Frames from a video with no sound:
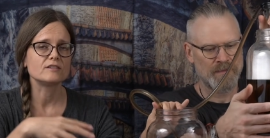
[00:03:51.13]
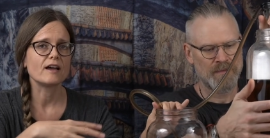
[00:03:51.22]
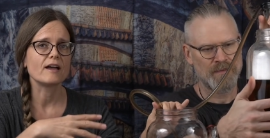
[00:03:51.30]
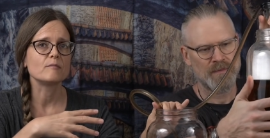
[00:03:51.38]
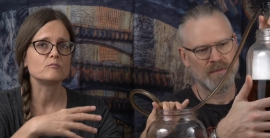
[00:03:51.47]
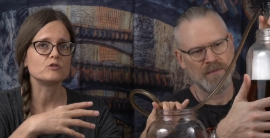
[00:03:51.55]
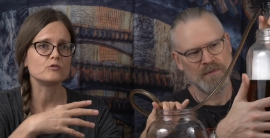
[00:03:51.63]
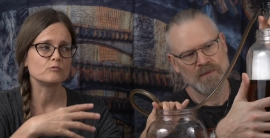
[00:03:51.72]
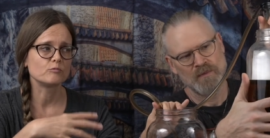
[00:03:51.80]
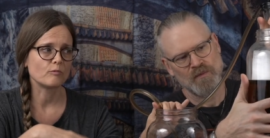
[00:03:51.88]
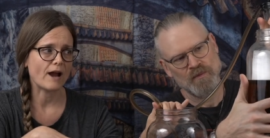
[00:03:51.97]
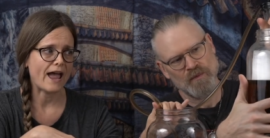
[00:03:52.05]
Speaker 1: time
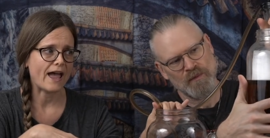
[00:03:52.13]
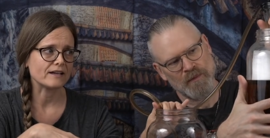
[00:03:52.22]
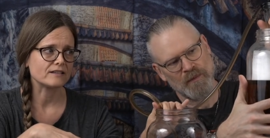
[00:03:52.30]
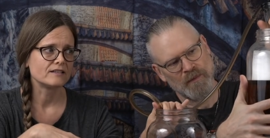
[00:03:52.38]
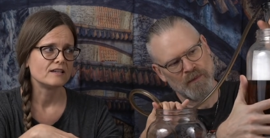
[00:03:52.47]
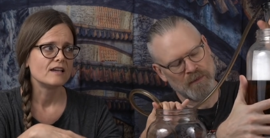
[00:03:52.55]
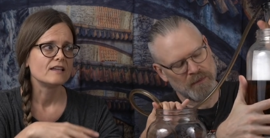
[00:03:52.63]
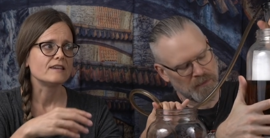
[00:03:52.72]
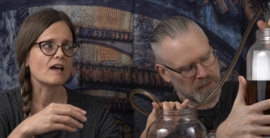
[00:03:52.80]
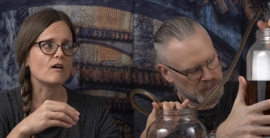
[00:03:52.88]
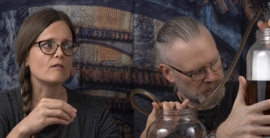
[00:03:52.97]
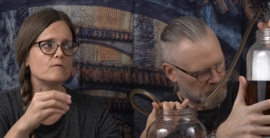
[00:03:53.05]
to rack.
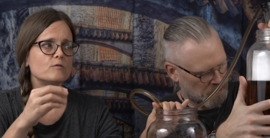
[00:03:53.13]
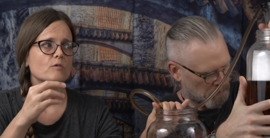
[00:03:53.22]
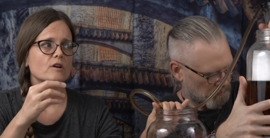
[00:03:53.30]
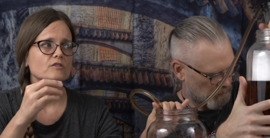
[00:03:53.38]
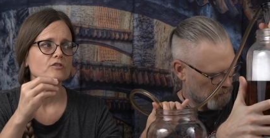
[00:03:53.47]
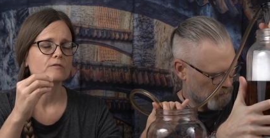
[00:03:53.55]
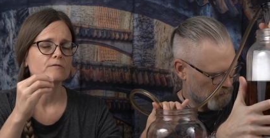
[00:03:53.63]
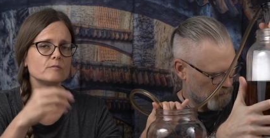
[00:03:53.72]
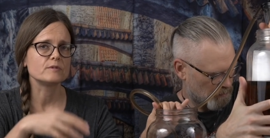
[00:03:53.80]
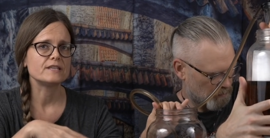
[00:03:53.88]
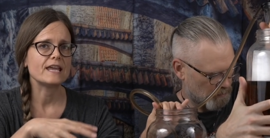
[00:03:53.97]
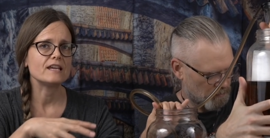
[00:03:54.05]
Now, if you want your
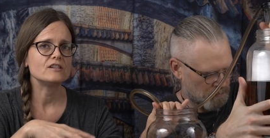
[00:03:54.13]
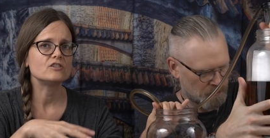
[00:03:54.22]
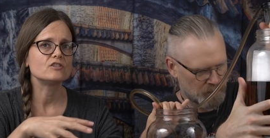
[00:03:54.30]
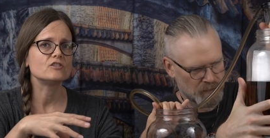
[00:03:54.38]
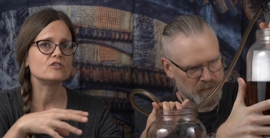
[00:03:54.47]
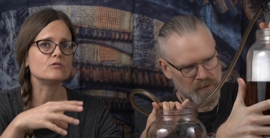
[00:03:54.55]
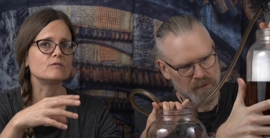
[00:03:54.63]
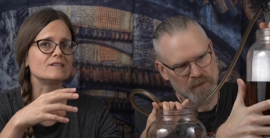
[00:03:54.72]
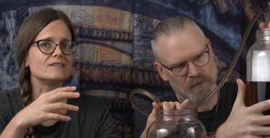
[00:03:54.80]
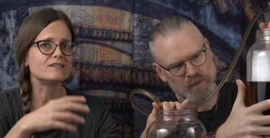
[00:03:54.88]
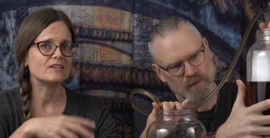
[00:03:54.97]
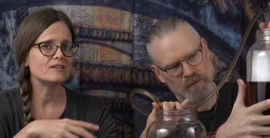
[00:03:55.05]
fermentation to
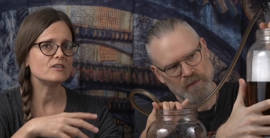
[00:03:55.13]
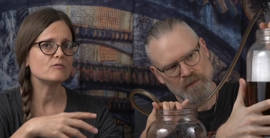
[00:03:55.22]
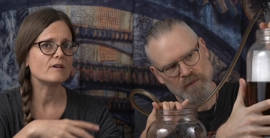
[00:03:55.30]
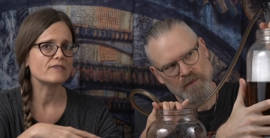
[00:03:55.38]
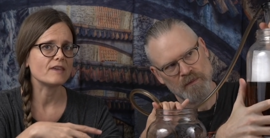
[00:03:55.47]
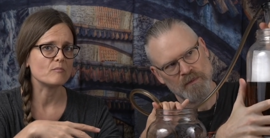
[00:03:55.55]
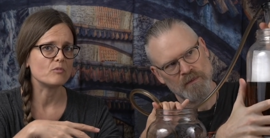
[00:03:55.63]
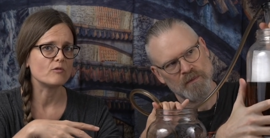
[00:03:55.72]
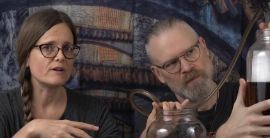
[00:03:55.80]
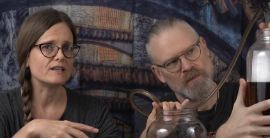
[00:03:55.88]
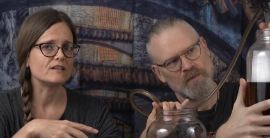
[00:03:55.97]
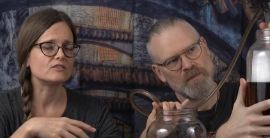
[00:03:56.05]
continue at that
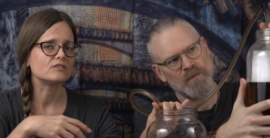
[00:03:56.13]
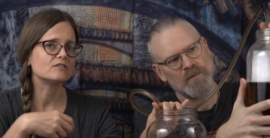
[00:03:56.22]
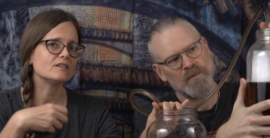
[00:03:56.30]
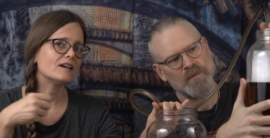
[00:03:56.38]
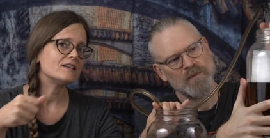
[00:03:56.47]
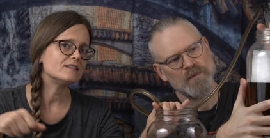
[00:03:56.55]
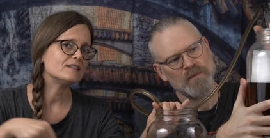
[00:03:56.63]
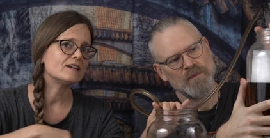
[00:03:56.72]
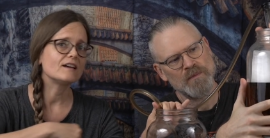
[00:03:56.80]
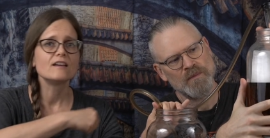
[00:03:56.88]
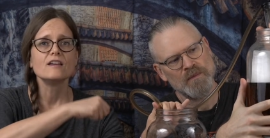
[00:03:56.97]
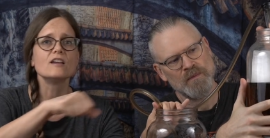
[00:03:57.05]
point, it's a good
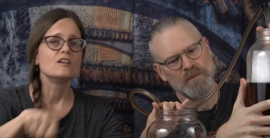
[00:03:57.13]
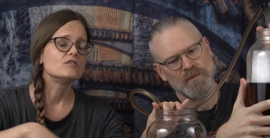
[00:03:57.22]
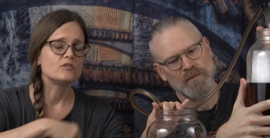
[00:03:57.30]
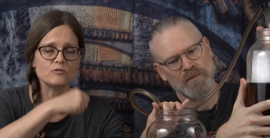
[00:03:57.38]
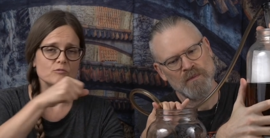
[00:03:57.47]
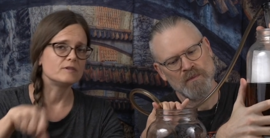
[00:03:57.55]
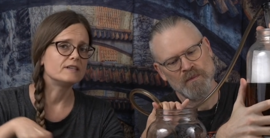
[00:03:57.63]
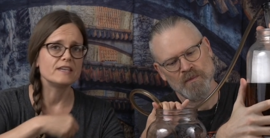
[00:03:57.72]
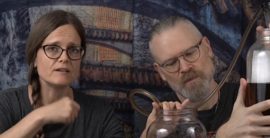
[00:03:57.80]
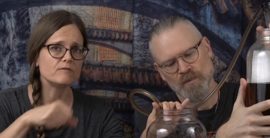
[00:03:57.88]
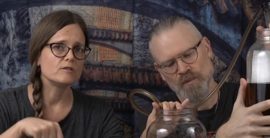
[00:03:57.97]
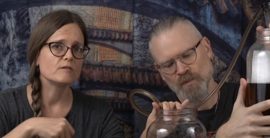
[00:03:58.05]
idea to
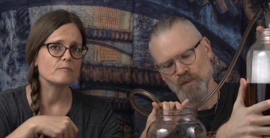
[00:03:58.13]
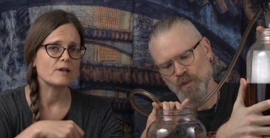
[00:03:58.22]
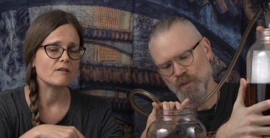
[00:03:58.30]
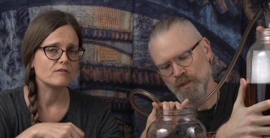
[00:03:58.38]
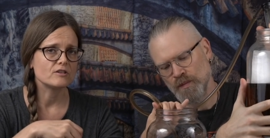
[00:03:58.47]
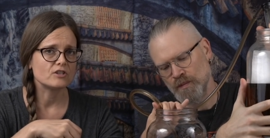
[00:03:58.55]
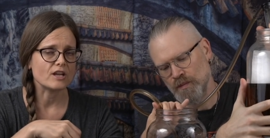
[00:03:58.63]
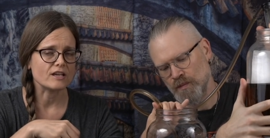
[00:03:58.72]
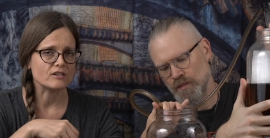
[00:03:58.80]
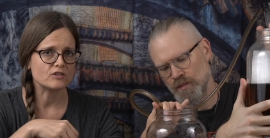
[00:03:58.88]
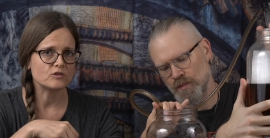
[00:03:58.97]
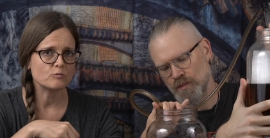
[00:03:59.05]
give your beverage
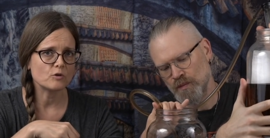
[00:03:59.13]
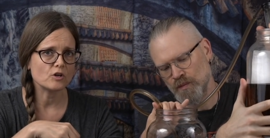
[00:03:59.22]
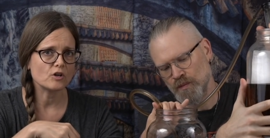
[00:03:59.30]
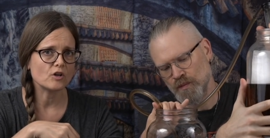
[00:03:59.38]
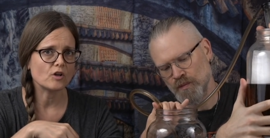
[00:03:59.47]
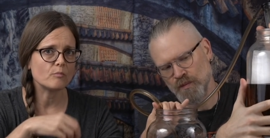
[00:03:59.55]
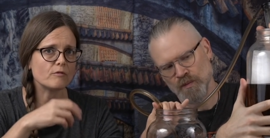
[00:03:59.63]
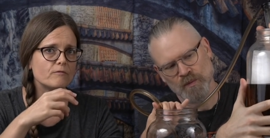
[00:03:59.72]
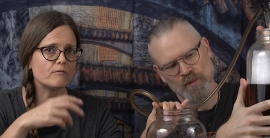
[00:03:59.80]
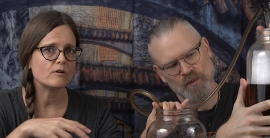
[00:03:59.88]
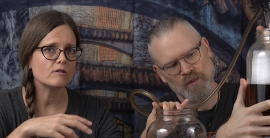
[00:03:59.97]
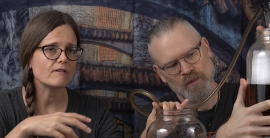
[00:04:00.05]
a swirl
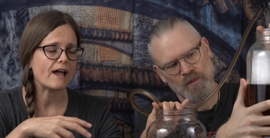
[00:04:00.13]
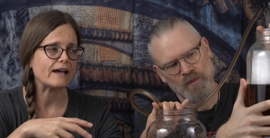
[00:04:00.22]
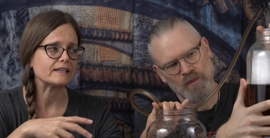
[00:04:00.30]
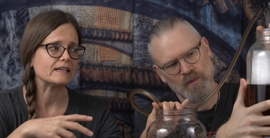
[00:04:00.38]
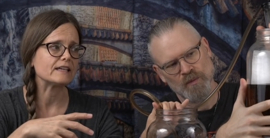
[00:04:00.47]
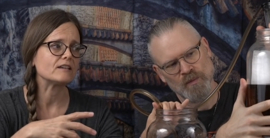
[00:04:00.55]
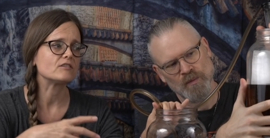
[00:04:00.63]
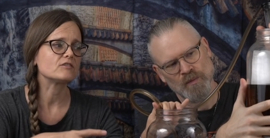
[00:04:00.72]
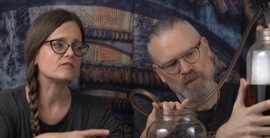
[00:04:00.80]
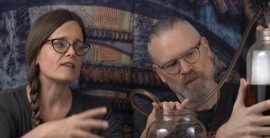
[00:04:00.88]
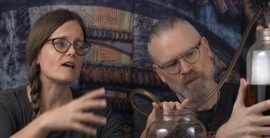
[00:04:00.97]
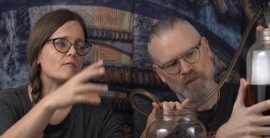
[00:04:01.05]
before racking,
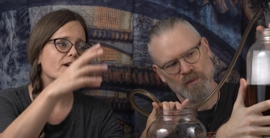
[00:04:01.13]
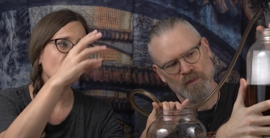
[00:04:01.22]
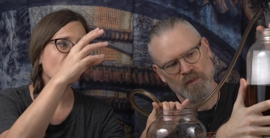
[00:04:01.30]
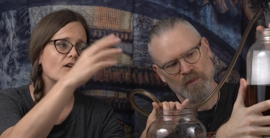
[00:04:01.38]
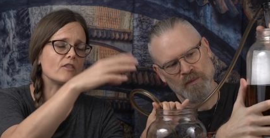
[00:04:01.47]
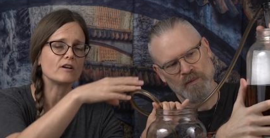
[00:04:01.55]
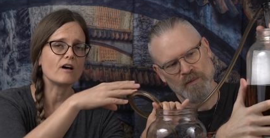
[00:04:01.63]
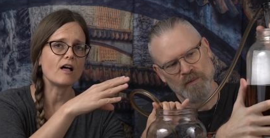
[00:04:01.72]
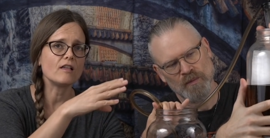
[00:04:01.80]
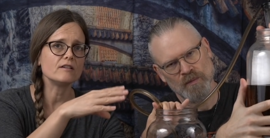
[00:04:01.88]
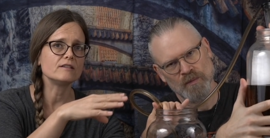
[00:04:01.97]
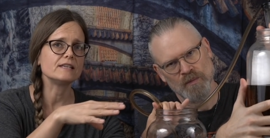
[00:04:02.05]
so that way all the
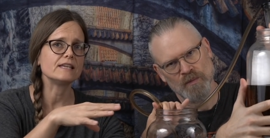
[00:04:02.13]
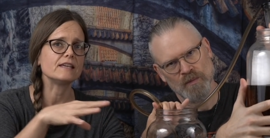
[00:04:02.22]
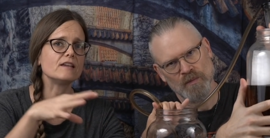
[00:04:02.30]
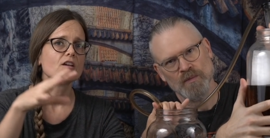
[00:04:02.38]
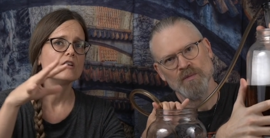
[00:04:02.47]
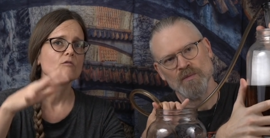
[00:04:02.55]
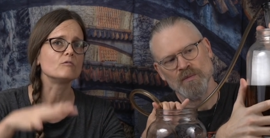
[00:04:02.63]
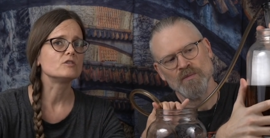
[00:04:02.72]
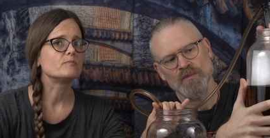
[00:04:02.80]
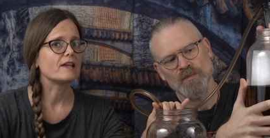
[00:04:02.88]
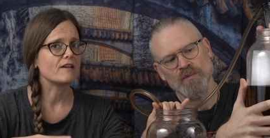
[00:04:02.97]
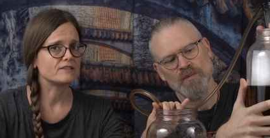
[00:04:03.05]
colony,
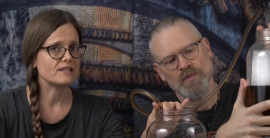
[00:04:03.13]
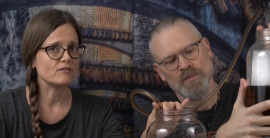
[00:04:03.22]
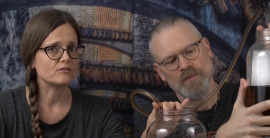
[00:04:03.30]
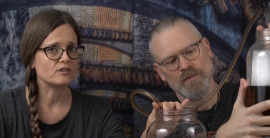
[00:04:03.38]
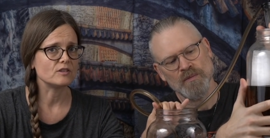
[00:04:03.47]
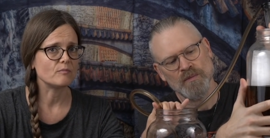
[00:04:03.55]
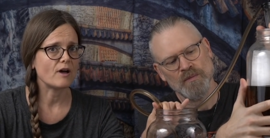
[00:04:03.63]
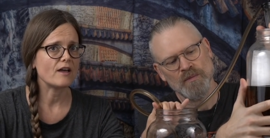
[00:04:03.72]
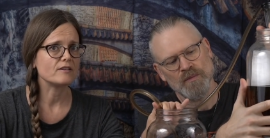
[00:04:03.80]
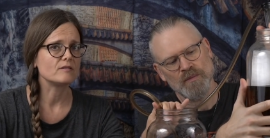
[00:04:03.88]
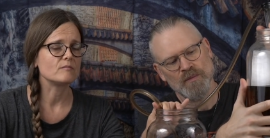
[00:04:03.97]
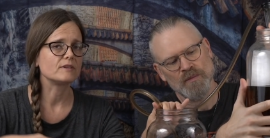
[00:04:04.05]
which may have settled to the
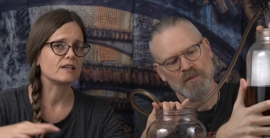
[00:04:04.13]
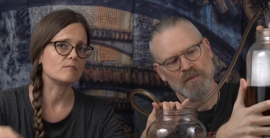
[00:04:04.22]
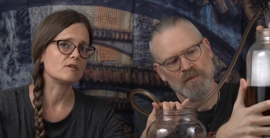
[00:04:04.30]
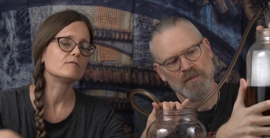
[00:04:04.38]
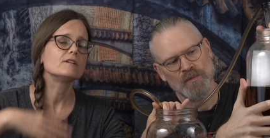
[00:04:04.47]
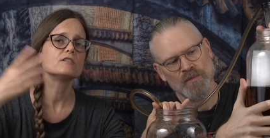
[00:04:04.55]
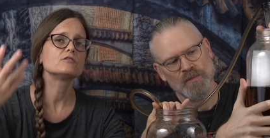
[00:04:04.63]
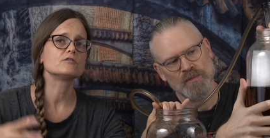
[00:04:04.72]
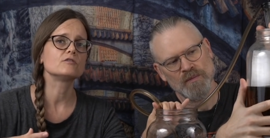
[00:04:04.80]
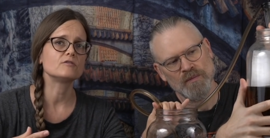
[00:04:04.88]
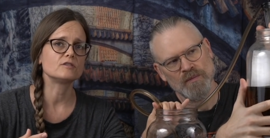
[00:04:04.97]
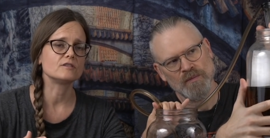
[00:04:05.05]
bottom, can be
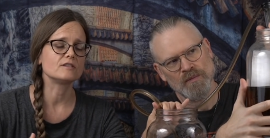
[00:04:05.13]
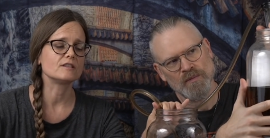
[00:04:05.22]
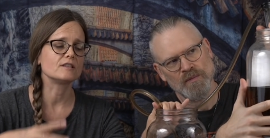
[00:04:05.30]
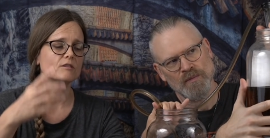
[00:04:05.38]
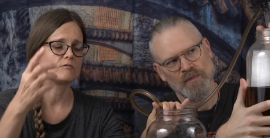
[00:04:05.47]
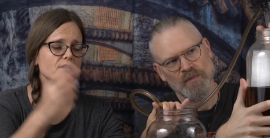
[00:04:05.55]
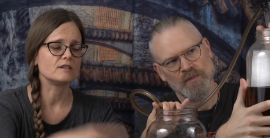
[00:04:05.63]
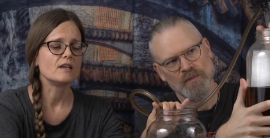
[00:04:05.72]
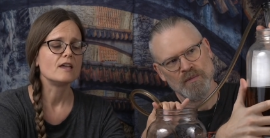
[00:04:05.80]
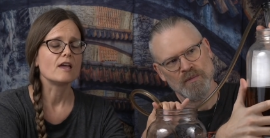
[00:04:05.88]
reintroduced into the liquid